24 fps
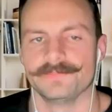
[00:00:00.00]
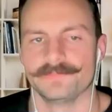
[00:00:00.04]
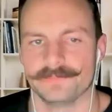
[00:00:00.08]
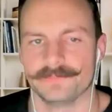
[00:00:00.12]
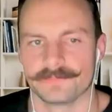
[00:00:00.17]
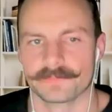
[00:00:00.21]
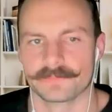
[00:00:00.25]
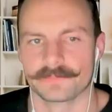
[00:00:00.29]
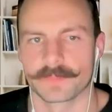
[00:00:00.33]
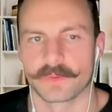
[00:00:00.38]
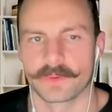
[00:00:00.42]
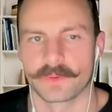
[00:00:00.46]
Mhm.
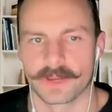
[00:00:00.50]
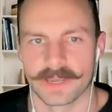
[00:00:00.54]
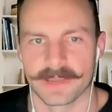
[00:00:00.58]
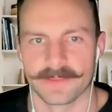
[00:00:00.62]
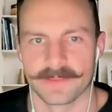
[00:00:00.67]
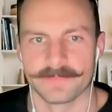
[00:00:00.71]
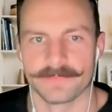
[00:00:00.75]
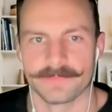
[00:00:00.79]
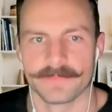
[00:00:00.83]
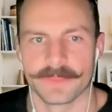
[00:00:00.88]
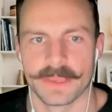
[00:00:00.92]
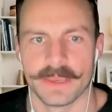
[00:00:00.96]

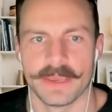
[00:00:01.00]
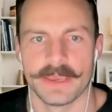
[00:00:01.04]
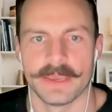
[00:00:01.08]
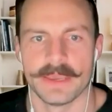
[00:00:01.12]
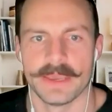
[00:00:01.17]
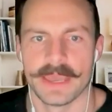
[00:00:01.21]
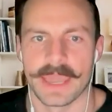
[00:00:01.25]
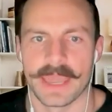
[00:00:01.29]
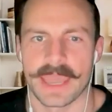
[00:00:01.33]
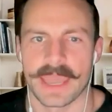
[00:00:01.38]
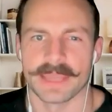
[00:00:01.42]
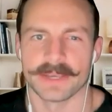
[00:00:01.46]
Okay.
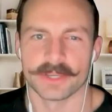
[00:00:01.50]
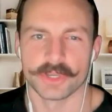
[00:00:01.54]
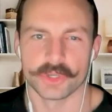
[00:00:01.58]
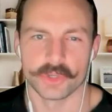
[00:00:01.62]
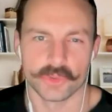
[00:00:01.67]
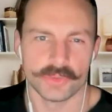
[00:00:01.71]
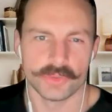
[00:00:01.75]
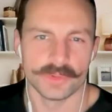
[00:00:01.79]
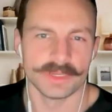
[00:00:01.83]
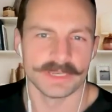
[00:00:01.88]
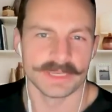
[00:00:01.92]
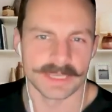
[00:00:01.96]
And
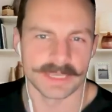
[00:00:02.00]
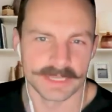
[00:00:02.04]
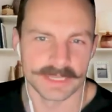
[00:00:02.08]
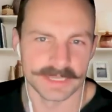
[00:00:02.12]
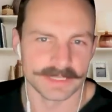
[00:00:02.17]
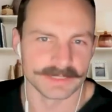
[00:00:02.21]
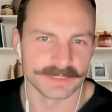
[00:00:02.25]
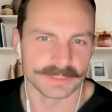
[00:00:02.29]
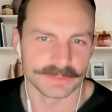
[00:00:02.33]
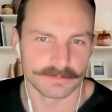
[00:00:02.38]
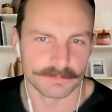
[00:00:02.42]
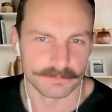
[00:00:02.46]
who
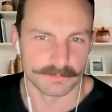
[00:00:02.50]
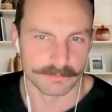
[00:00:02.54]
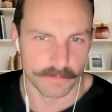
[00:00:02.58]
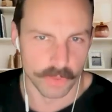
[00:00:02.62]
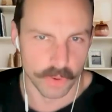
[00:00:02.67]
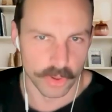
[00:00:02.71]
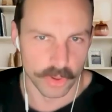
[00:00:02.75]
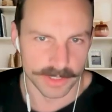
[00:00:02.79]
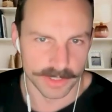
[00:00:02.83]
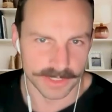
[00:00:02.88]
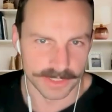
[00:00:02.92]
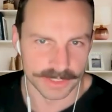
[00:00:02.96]
needs
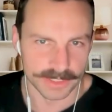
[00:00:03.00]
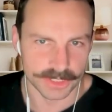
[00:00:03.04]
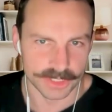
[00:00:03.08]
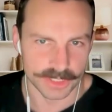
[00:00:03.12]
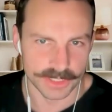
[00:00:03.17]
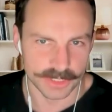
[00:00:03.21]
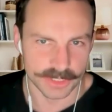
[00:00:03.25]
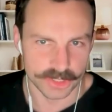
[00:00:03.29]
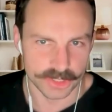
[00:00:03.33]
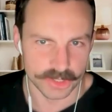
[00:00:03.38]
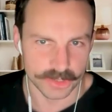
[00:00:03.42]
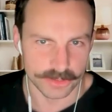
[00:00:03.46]
mortgage
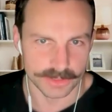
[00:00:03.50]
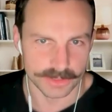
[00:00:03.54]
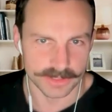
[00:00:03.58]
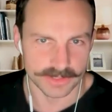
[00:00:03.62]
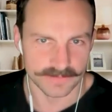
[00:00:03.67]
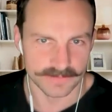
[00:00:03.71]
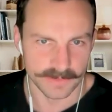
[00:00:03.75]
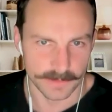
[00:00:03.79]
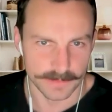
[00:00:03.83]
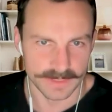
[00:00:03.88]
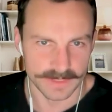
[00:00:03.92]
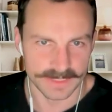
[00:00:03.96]
insurance
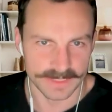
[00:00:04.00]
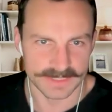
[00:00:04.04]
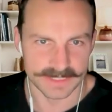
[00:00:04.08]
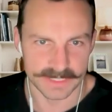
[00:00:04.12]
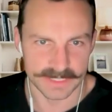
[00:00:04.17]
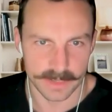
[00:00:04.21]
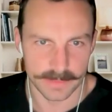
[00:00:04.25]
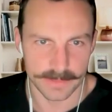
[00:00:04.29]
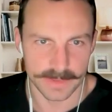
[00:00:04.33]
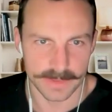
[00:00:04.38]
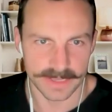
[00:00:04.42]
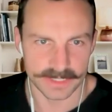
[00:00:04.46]
from the
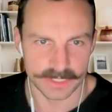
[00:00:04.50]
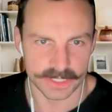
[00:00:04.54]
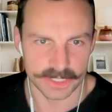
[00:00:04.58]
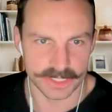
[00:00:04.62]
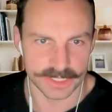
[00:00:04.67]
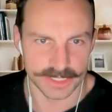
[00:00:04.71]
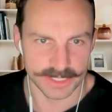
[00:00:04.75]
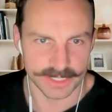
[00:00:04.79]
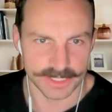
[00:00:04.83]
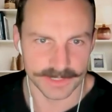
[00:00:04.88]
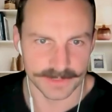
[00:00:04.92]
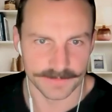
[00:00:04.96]

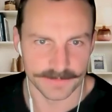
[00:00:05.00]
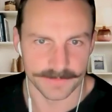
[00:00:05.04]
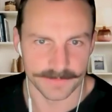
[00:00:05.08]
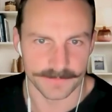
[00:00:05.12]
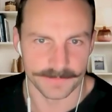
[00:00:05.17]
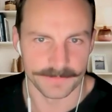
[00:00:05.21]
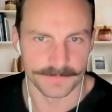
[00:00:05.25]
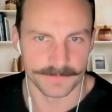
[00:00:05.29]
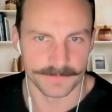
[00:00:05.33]
CMHC?